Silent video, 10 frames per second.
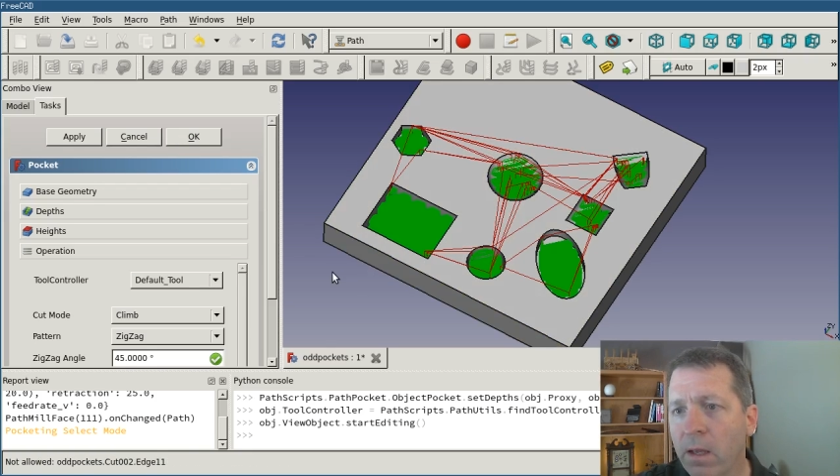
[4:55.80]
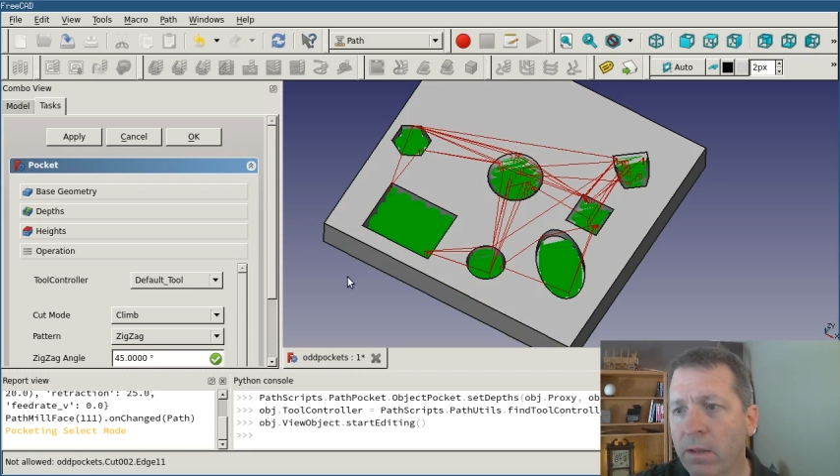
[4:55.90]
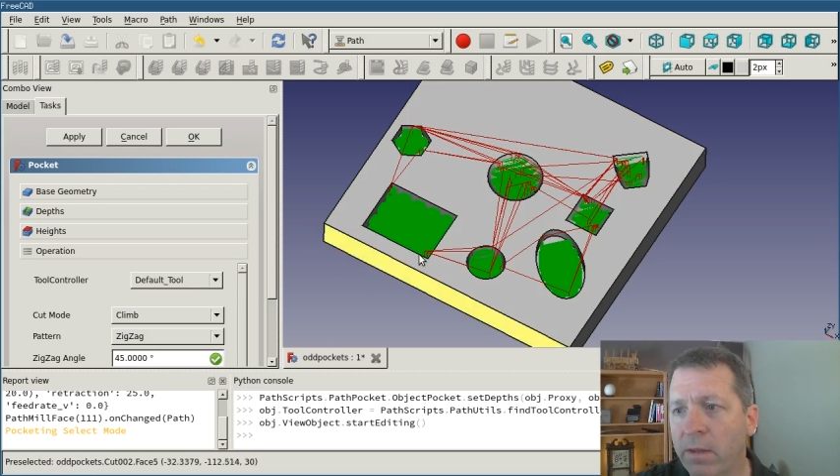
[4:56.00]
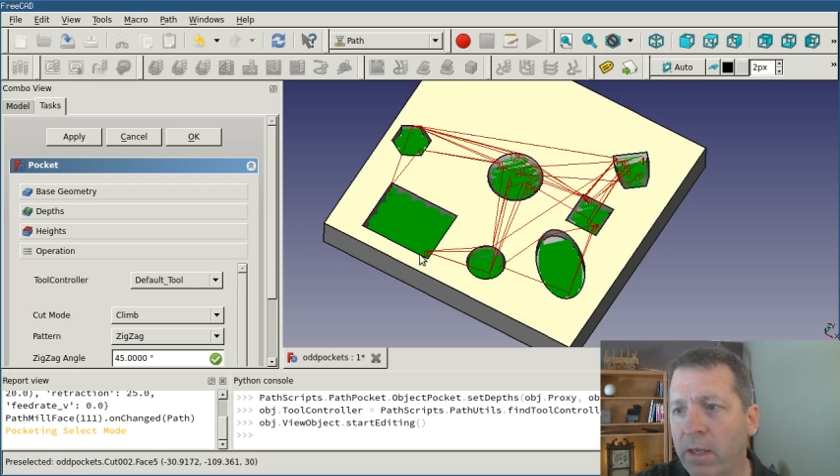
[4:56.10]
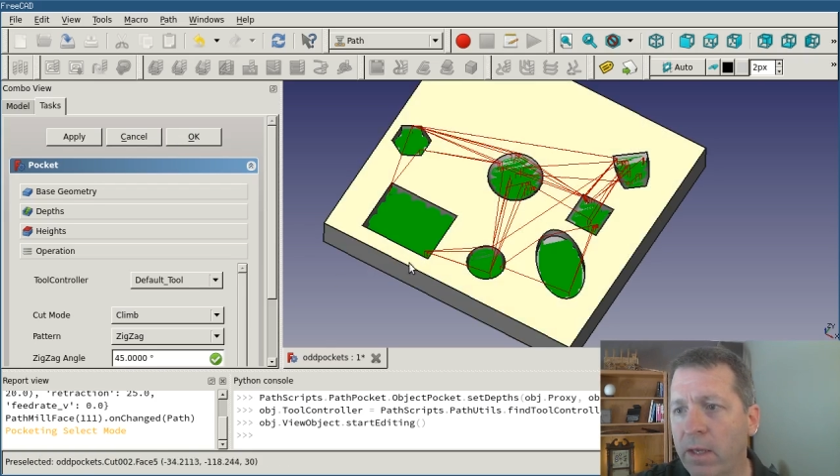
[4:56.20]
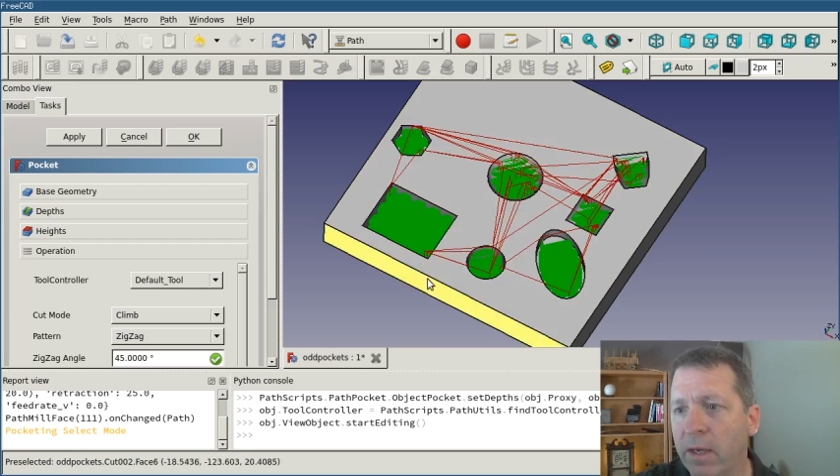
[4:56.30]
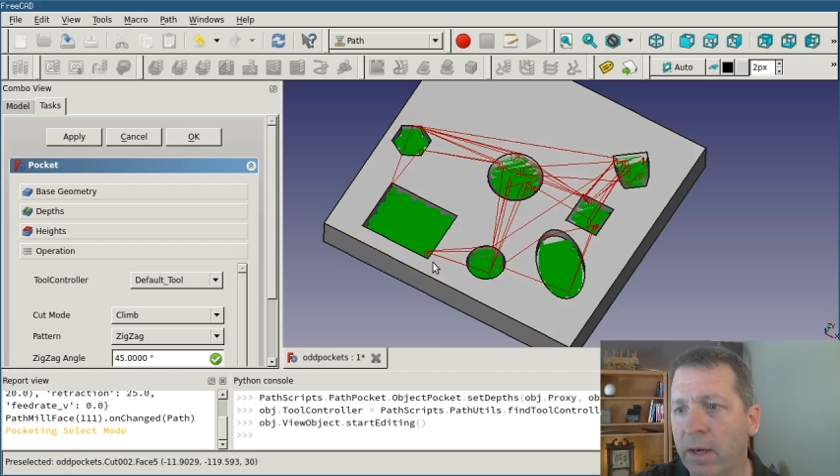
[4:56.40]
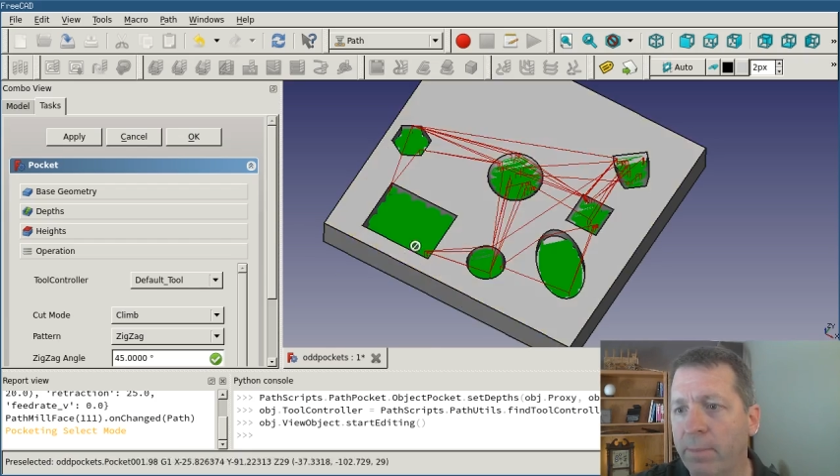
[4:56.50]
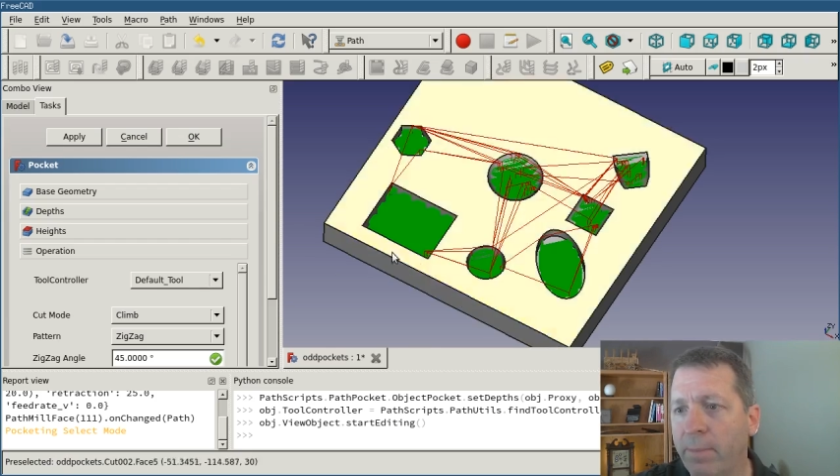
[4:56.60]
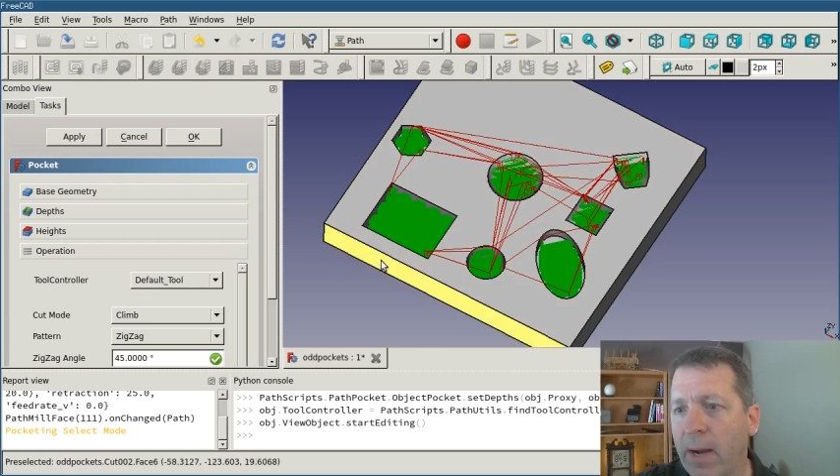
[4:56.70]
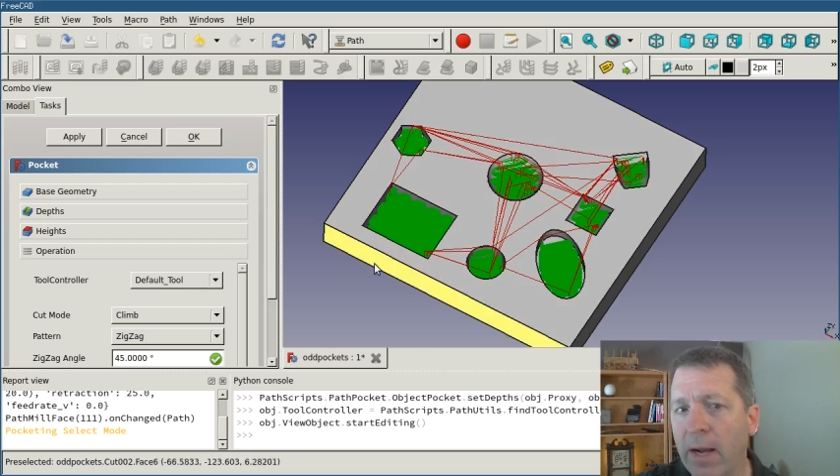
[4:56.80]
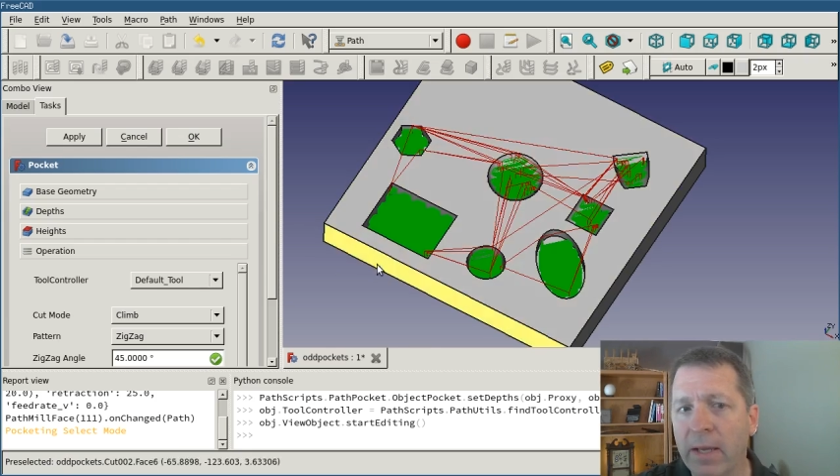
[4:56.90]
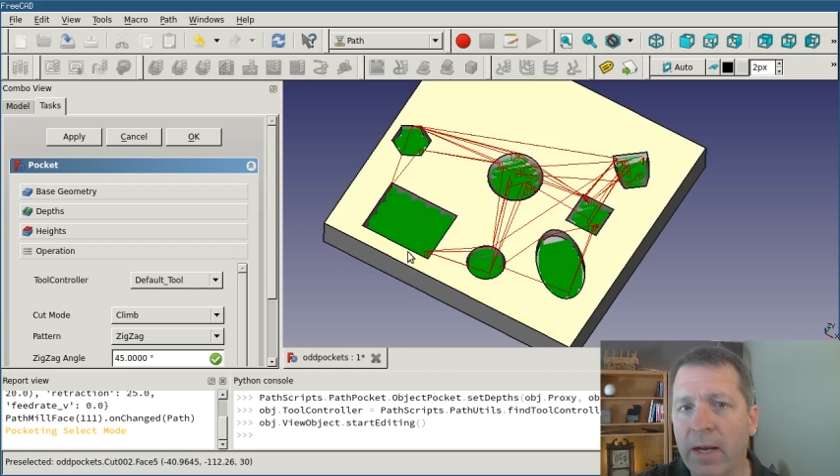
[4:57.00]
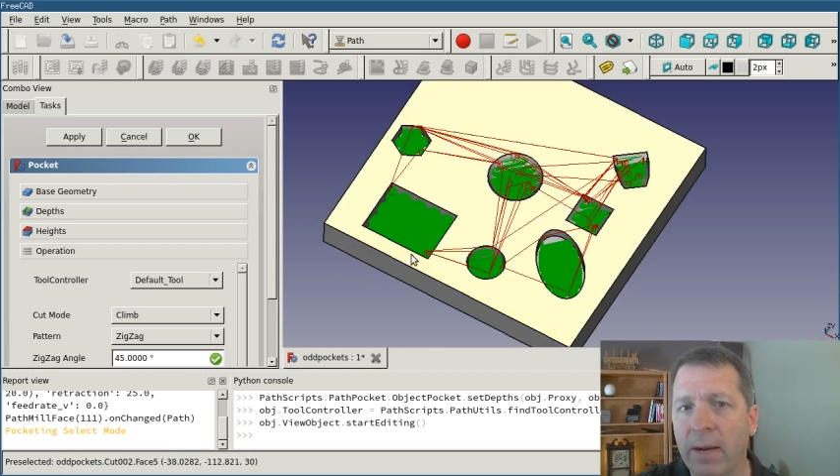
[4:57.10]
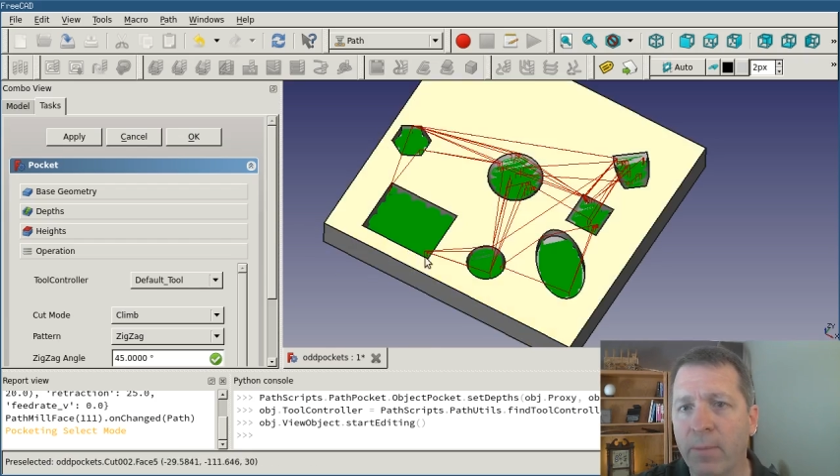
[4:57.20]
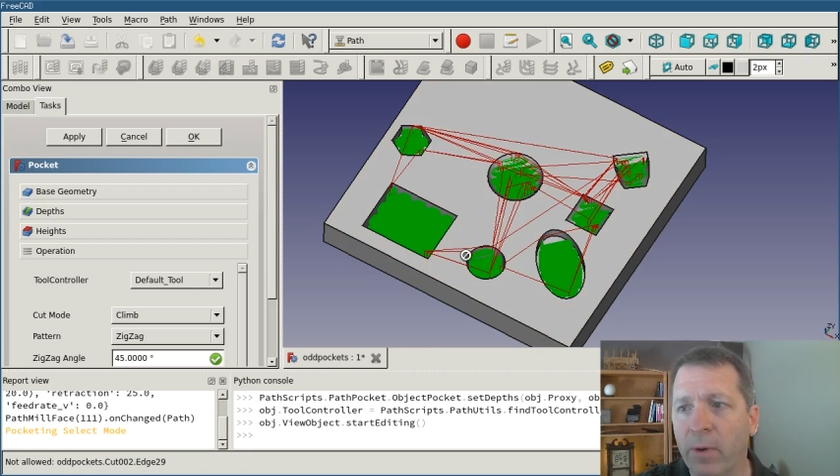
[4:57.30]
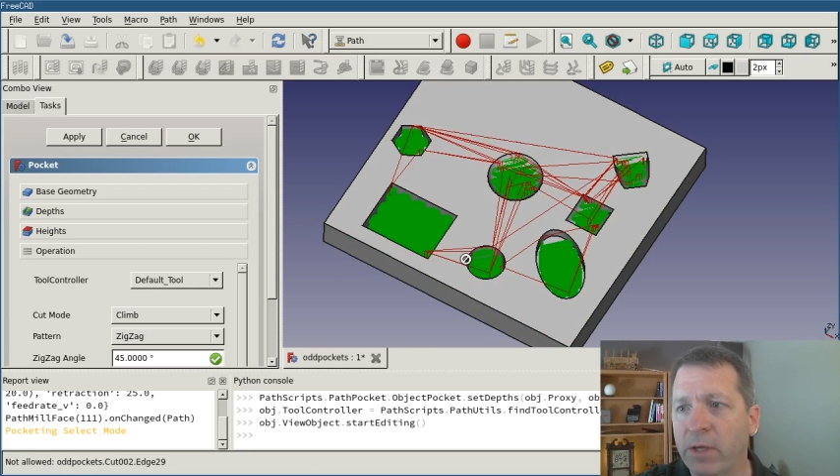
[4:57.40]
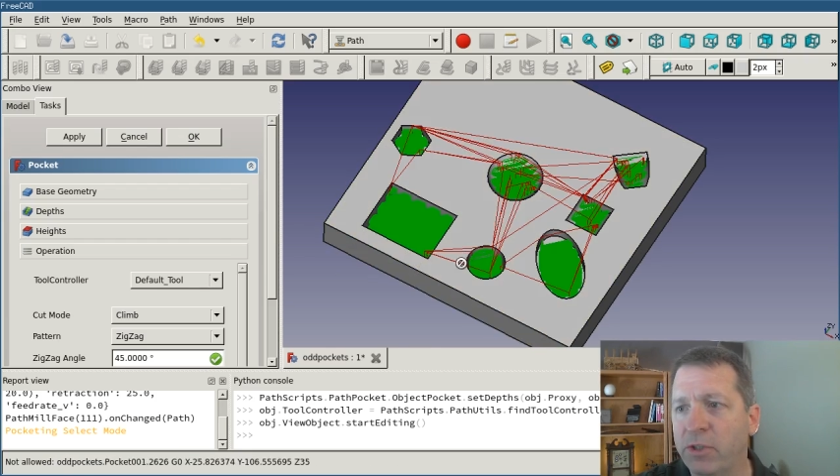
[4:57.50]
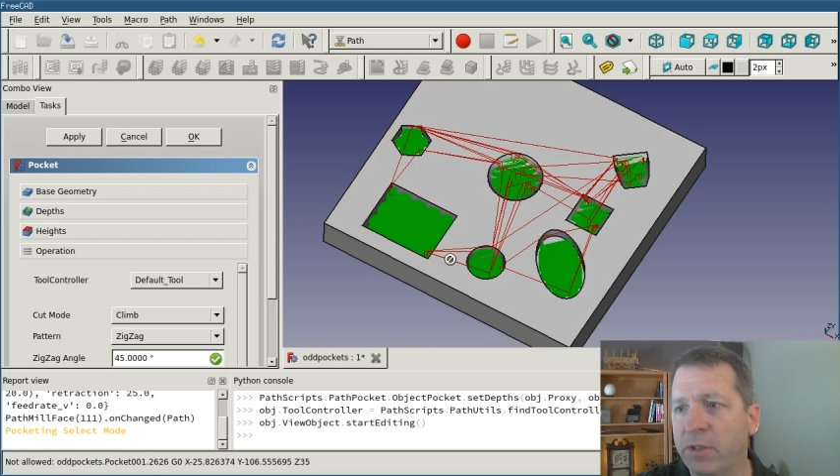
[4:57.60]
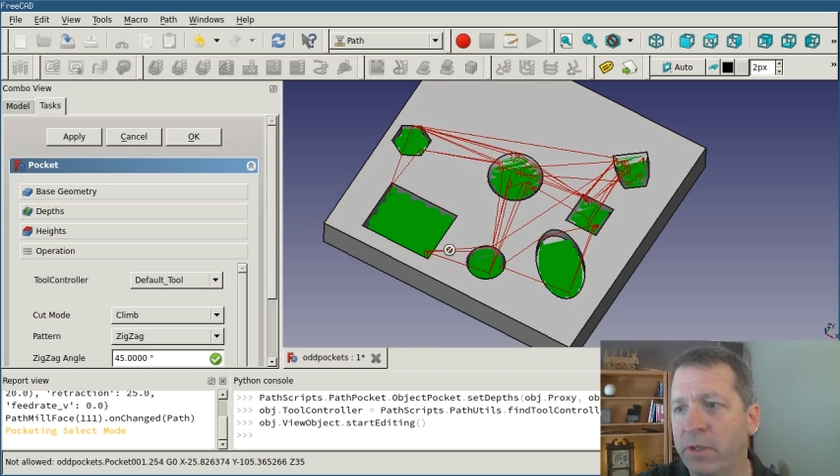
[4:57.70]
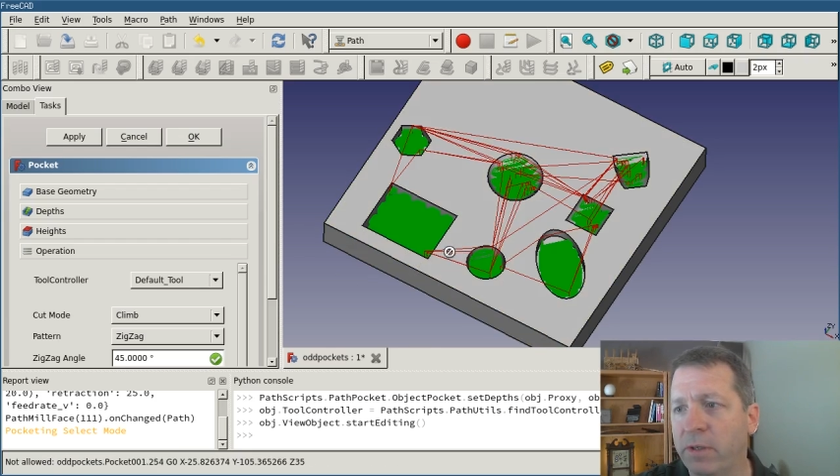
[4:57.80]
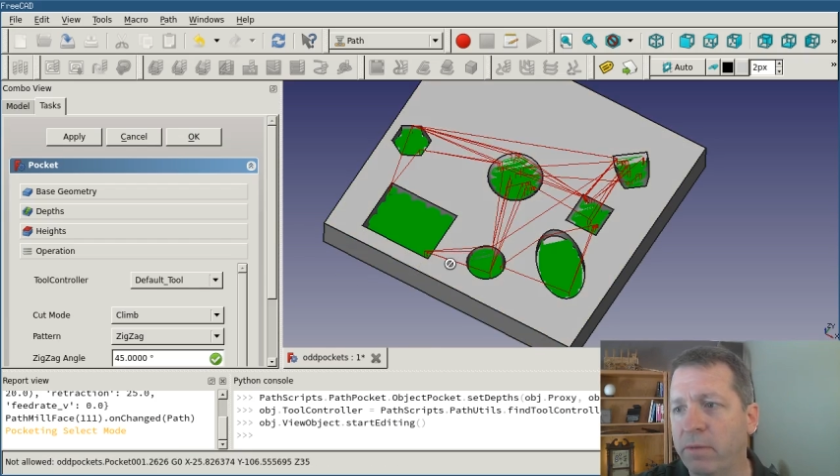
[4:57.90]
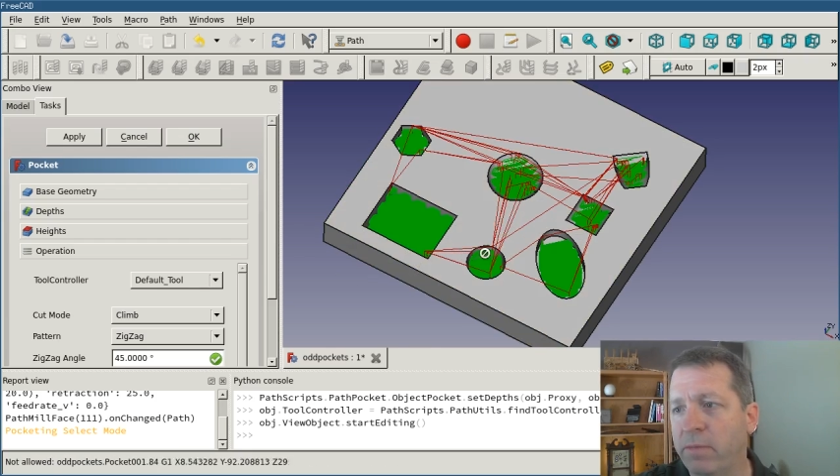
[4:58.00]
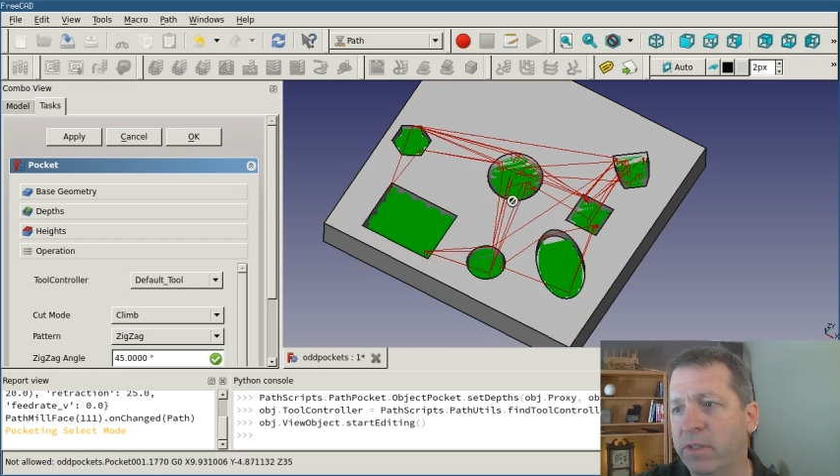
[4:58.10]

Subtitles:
the pocket operation,